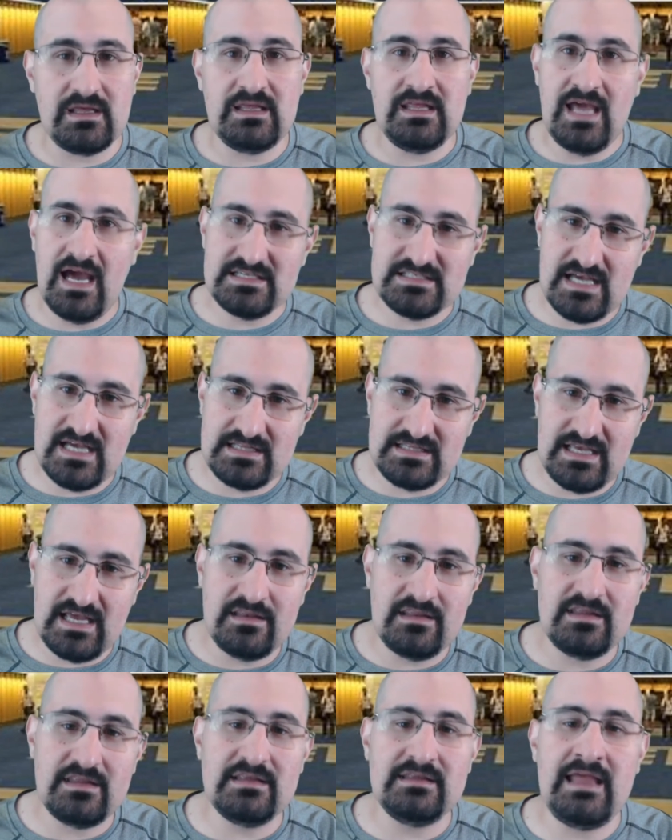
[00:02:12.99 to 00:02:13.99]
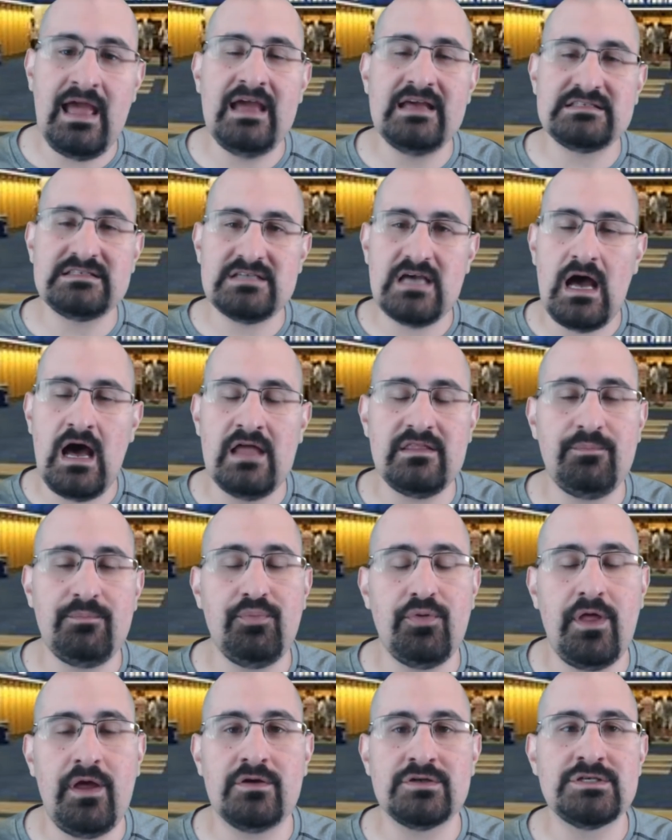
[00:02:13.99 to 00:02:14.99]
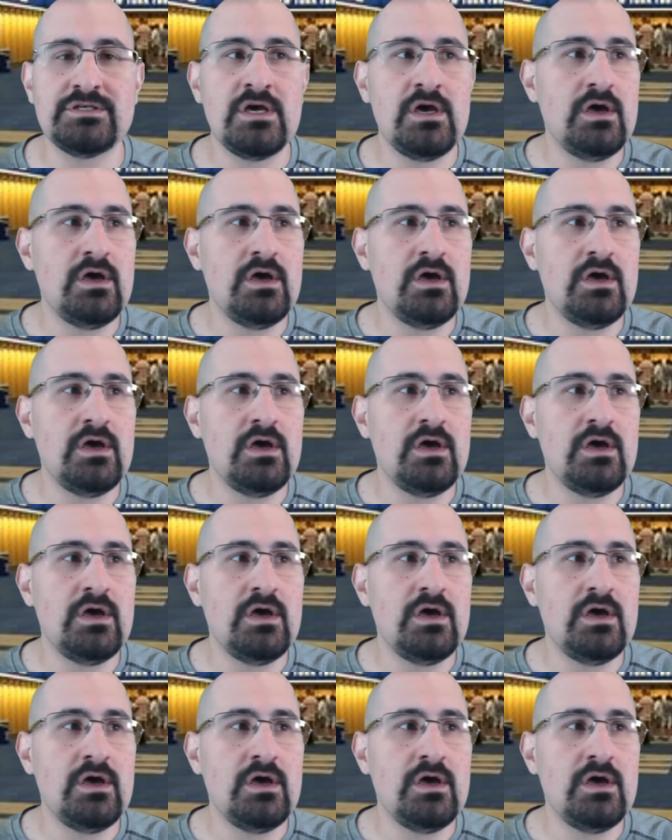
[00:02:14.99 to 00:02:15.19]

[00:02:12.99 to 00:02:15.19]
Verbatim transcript: Yes, at the end of the day, it's on the players